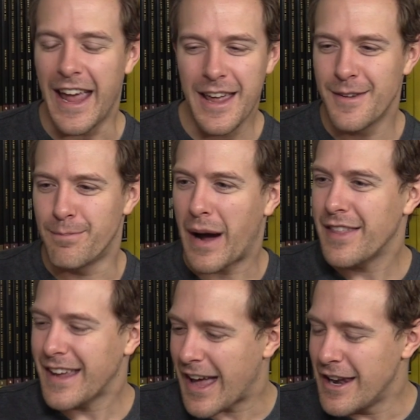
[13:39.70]
And by
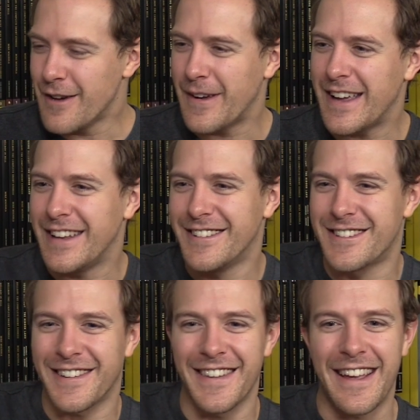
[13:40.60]
the end of it, he's
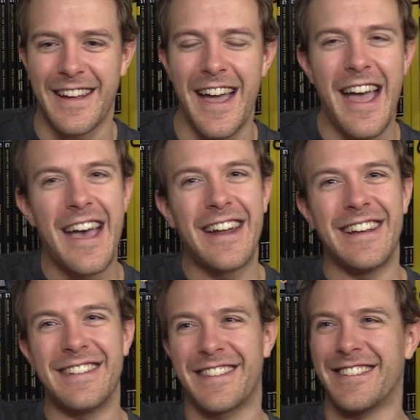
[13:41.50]
just like, and
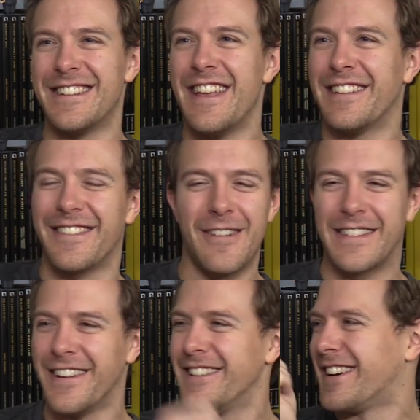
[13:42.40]
it's it's
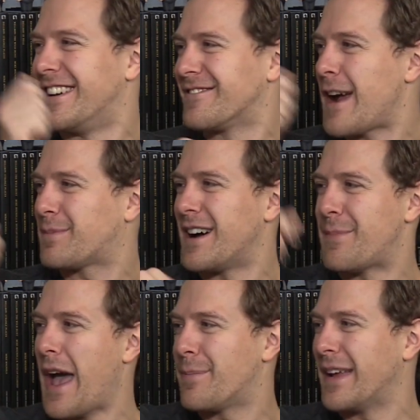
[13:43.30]
it's all done, wrapped up,
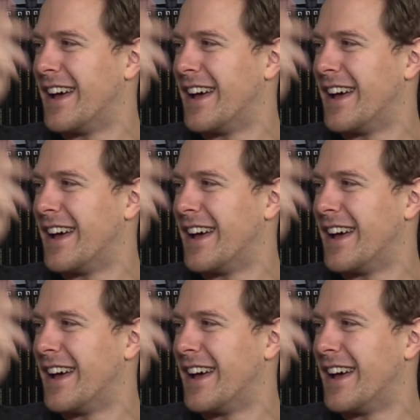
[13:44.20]
happy